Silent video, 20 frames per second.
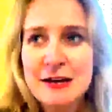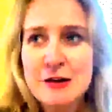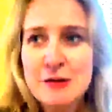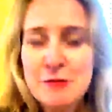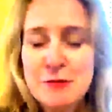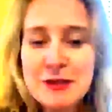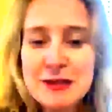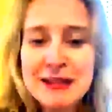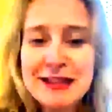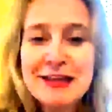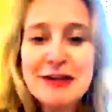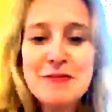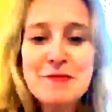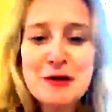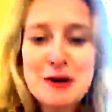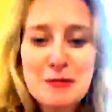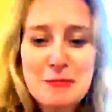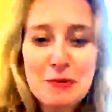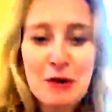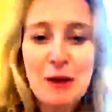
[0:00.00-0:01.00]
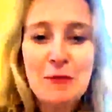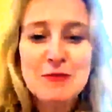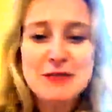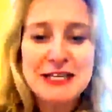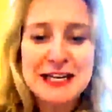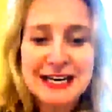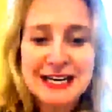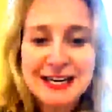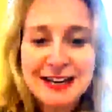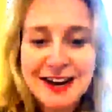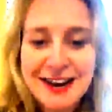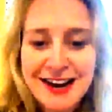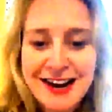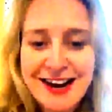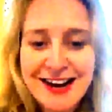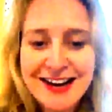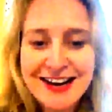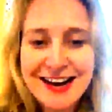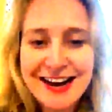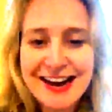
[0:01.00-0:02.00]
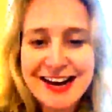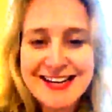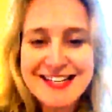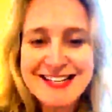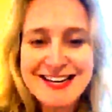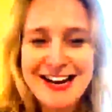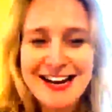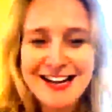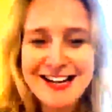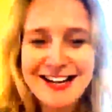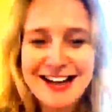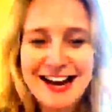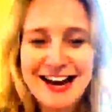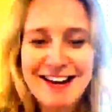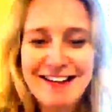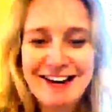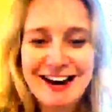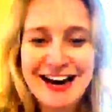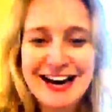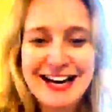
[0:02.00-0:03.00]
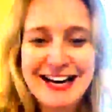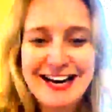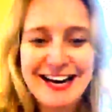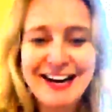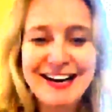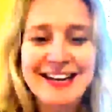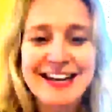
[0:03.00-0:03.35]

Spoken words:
with a little bit of prompting. G'day Shell, how are ya?